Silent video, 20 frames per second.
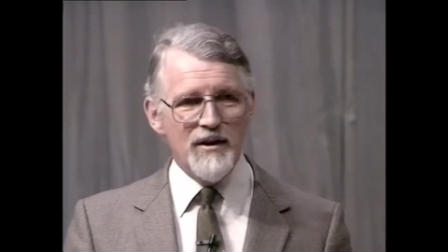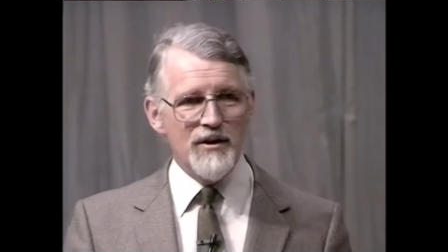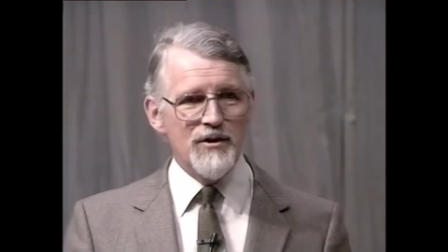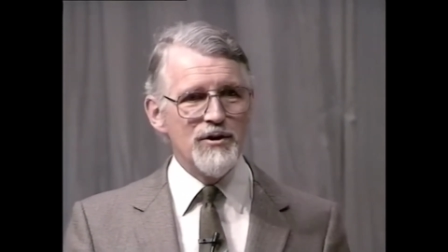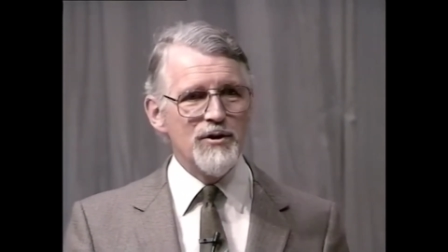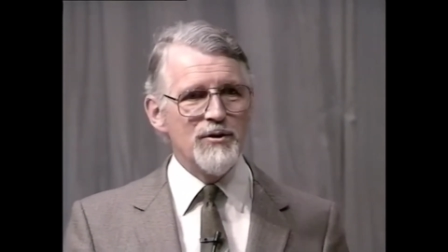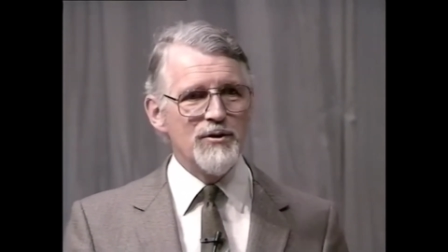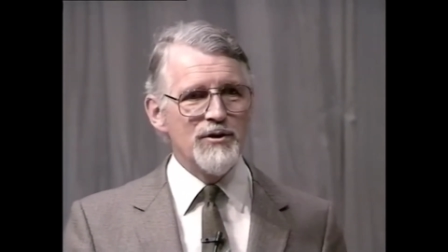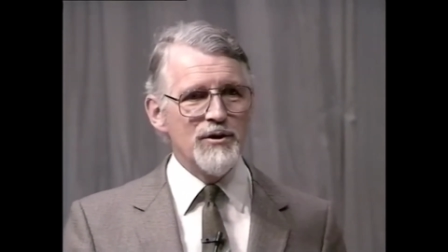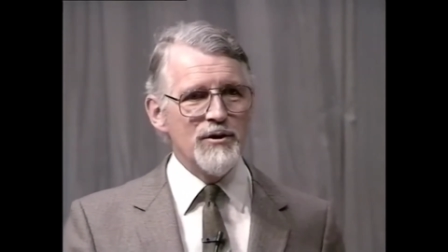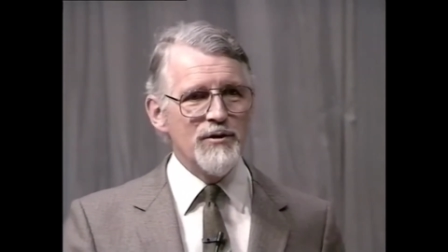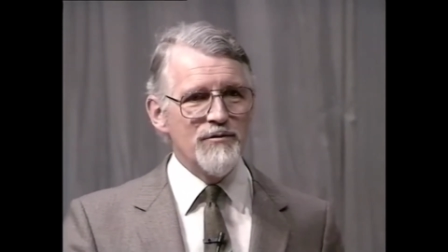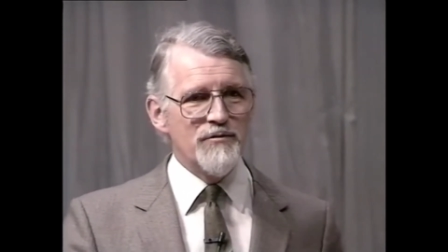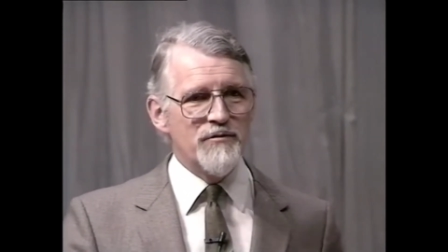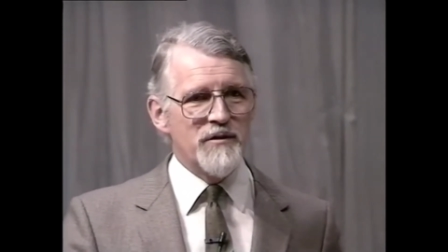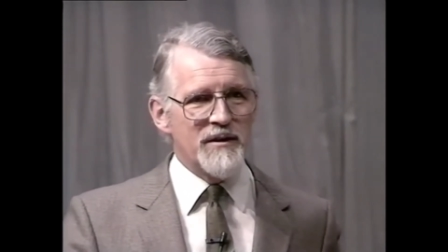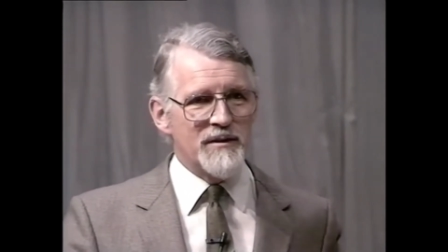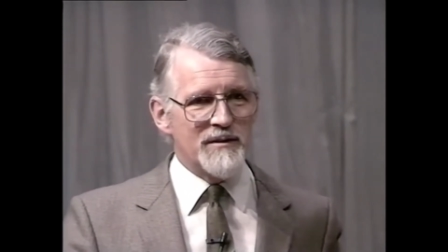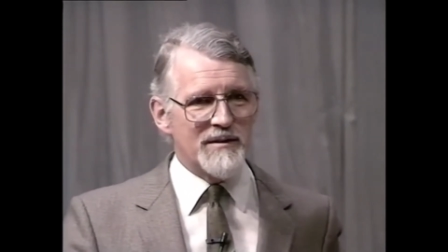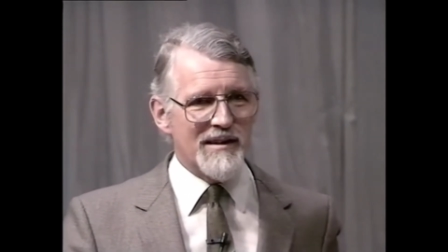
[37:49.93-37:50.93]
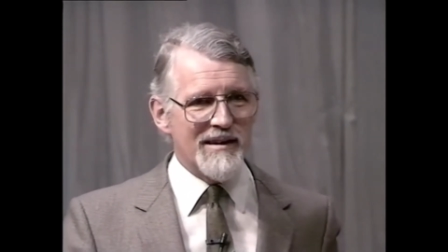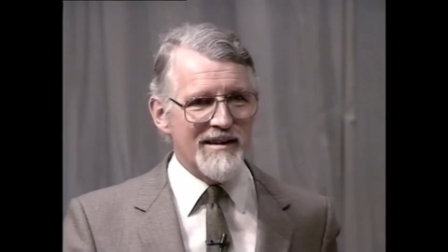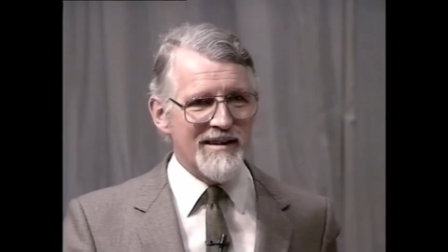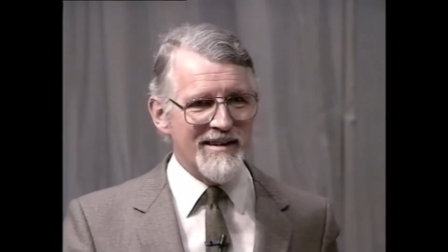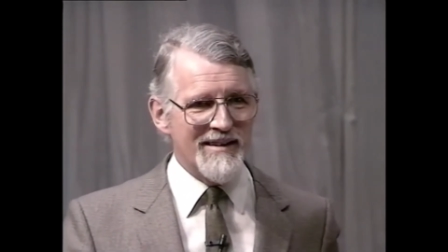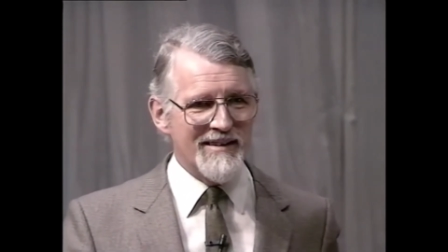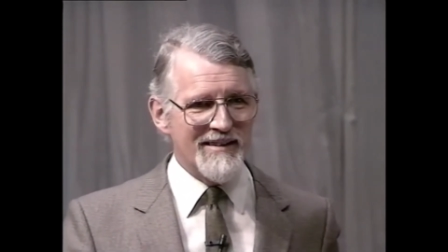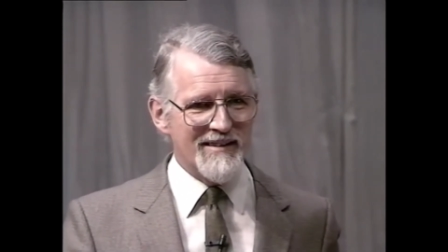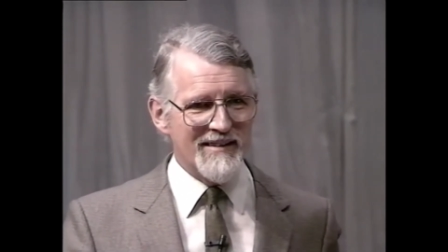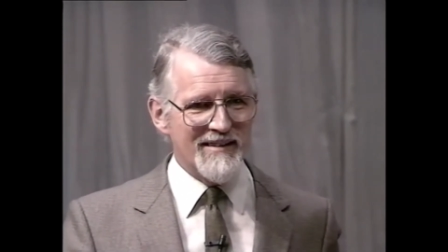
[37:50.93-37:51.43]
You do feel
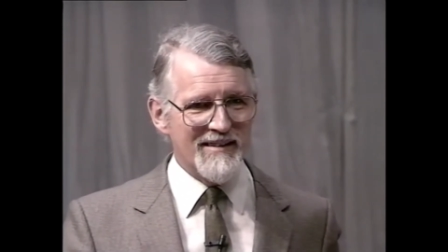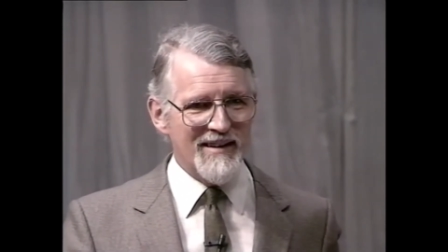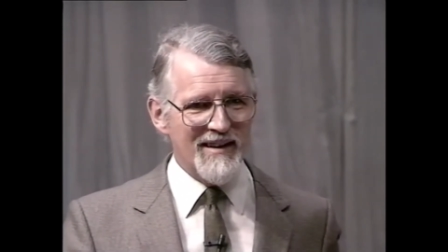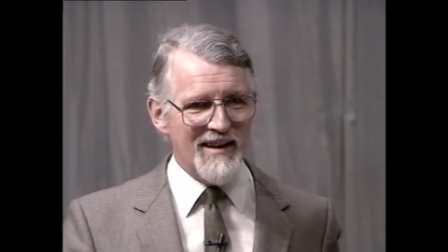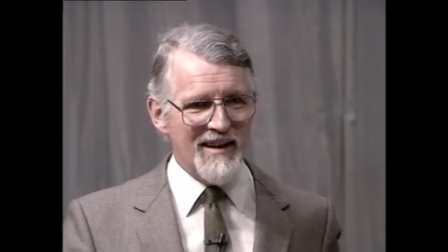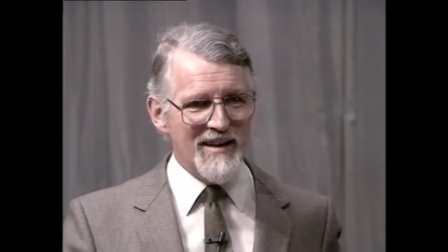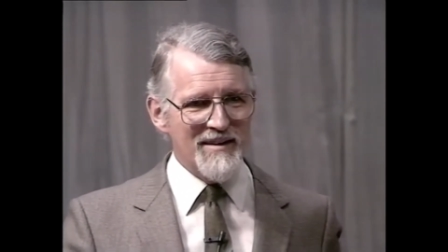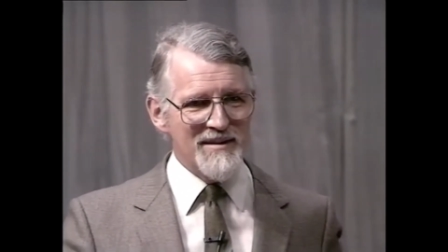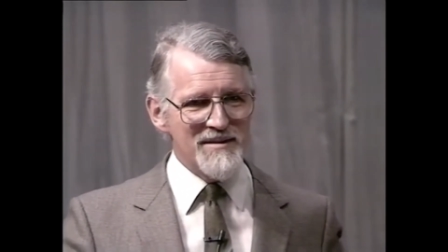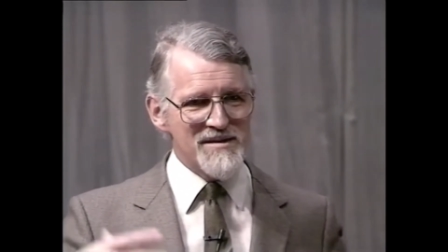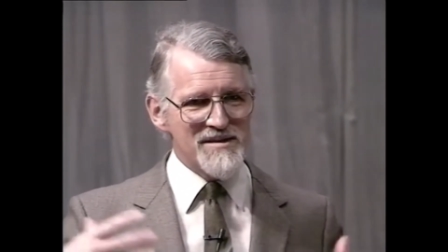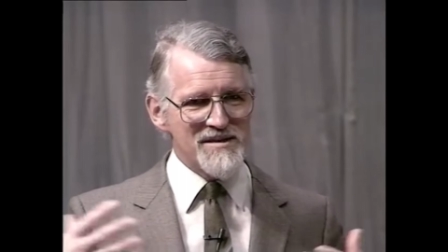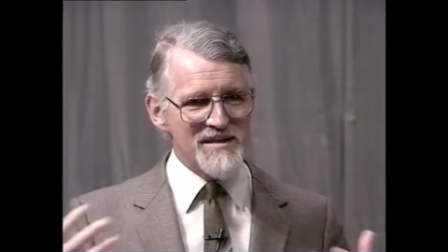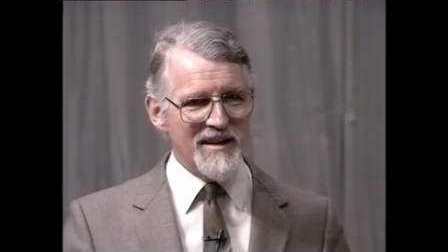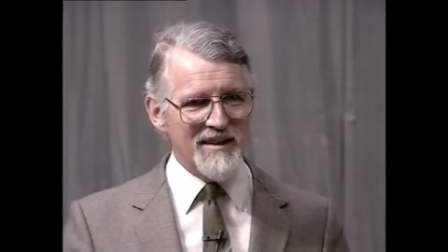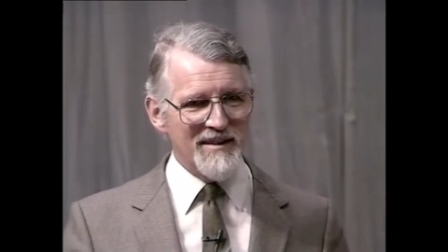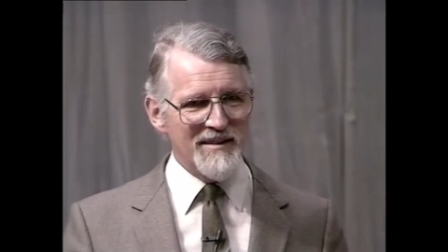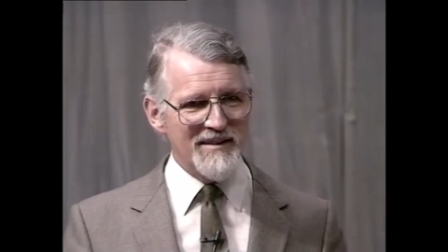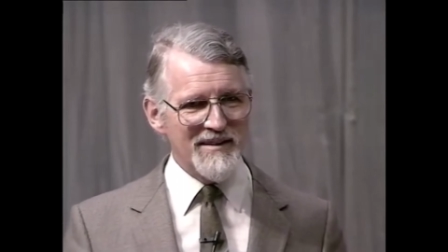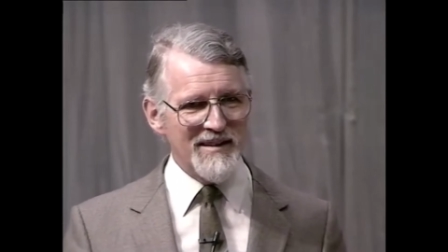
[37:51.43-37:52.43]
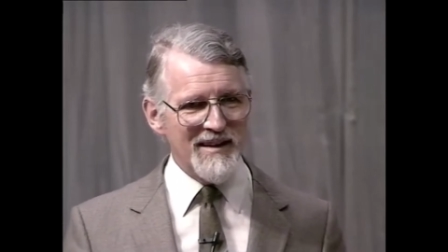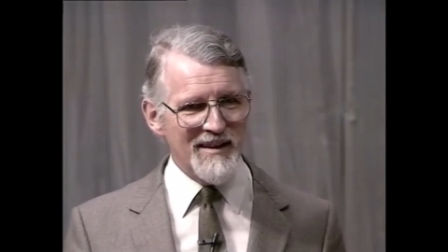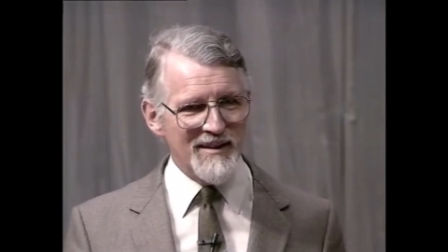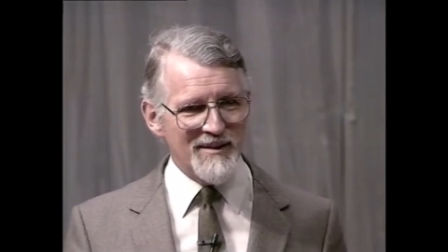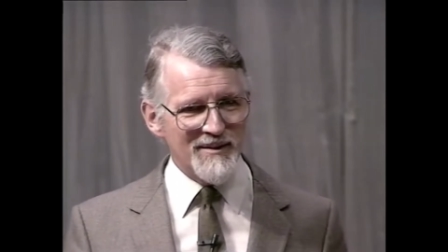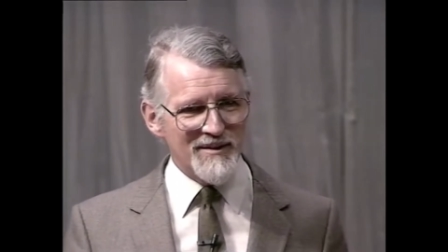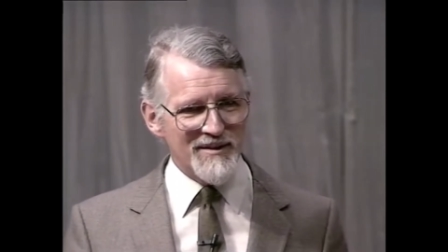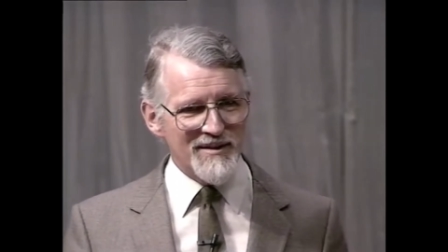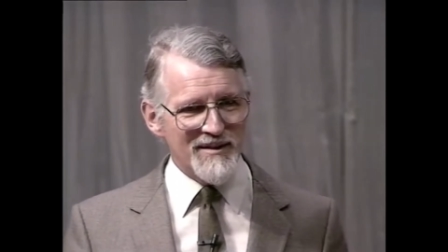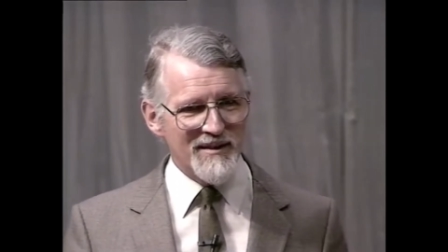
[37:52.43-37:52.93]
clean, inside and
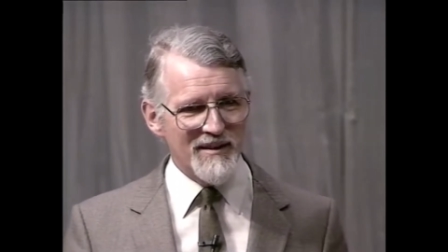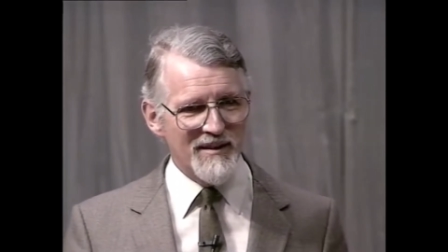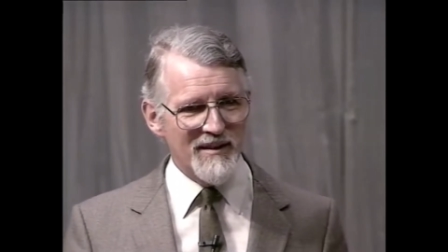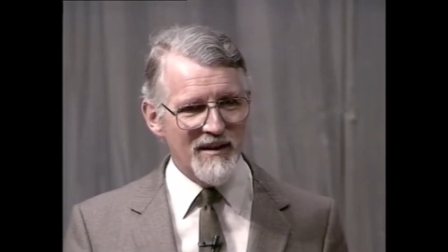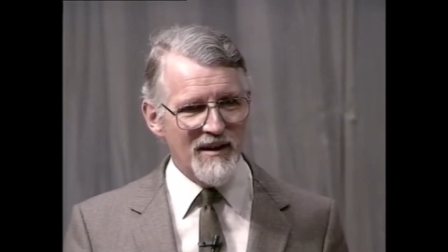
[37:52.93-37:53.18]
out.